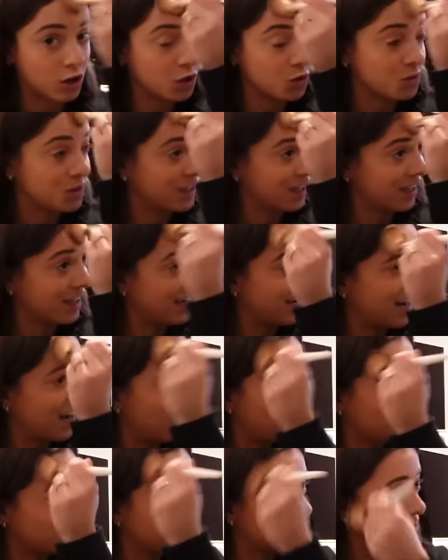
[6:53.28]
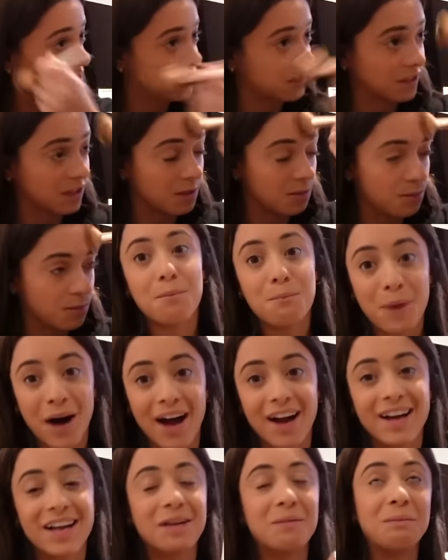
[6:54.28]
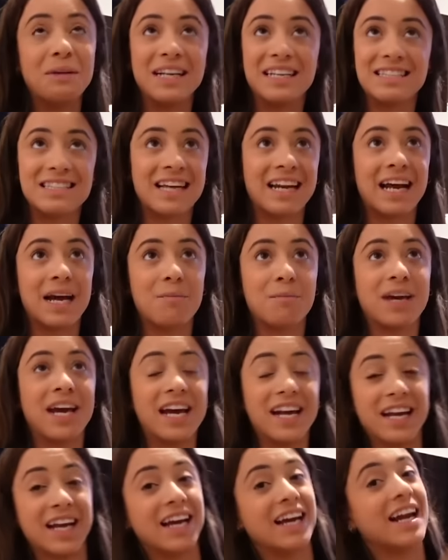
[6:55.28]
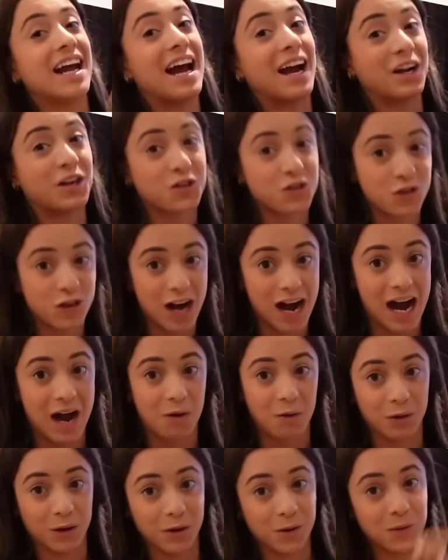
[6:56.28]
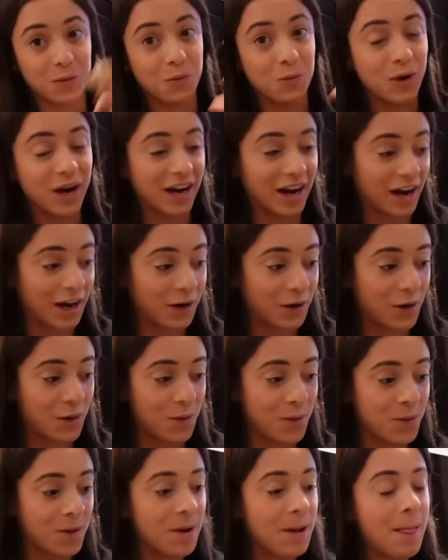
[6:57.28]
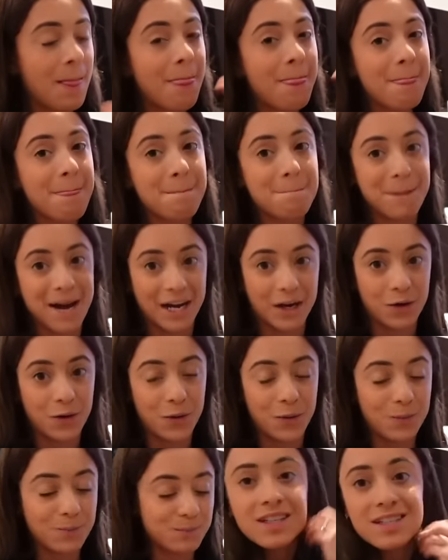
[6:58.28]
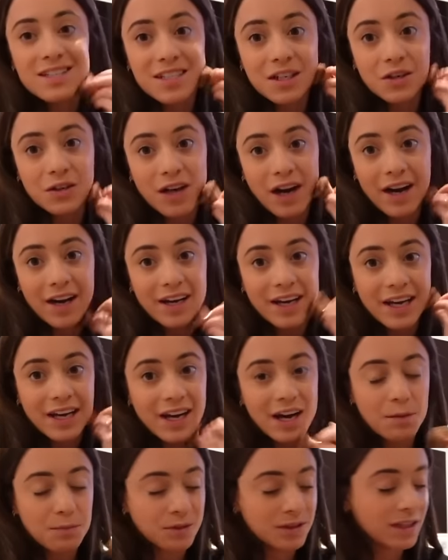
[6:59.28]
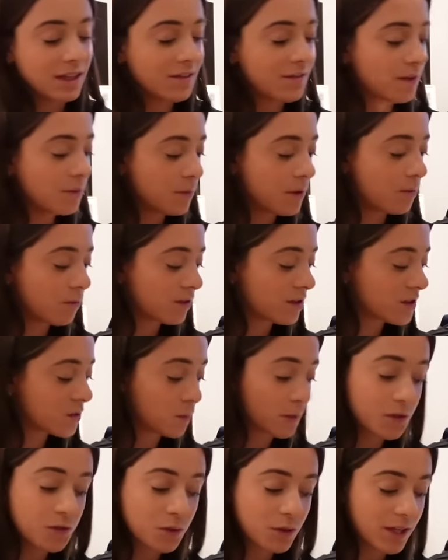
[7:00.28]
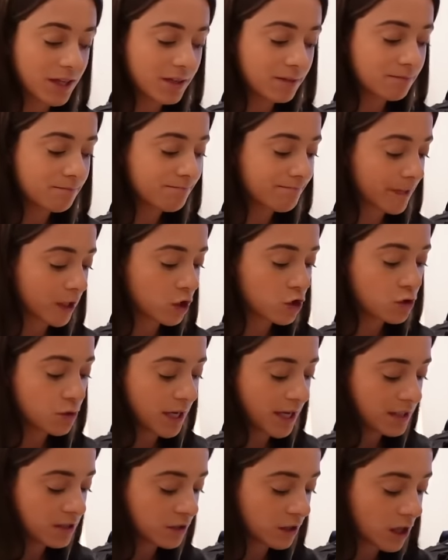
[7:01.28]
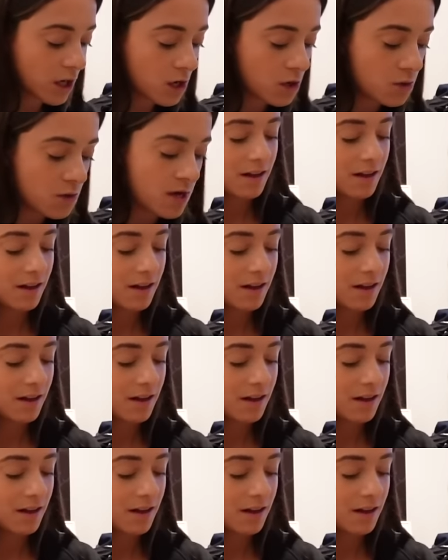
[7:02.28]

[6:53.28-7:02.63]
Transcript: losing an hour of sleep, but it means that I'm gaining an extra hour when I go back home. Still kind of cannot believe that we were in Switzerland like two days ago.